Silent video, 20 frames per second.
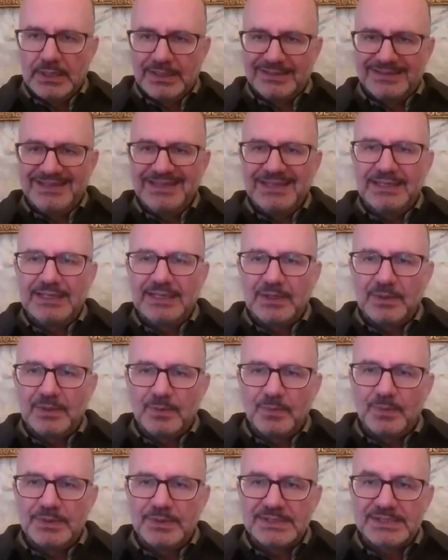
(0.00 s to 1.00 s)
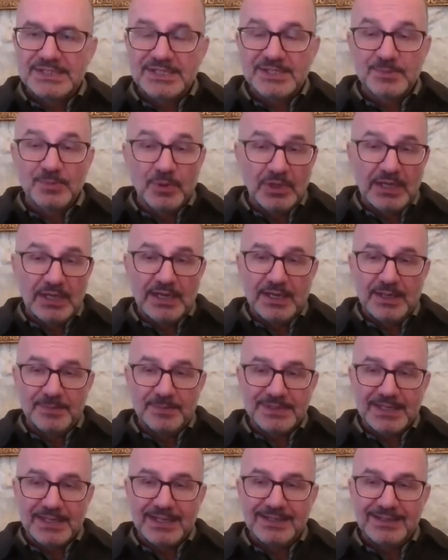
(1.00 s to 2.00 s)
dealing with small
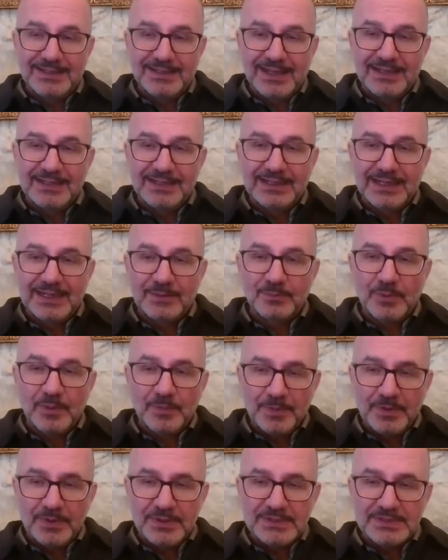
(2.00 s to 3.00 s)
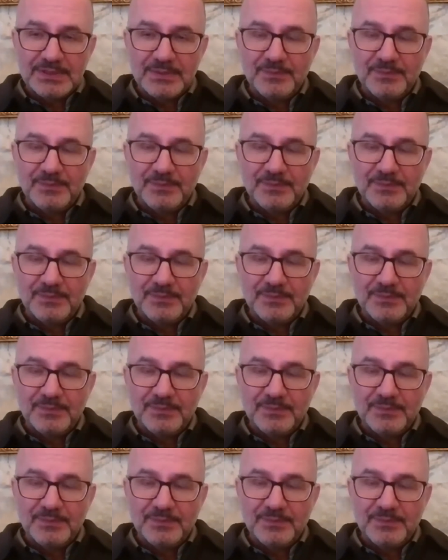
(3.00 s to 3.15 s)
arms and light weapons,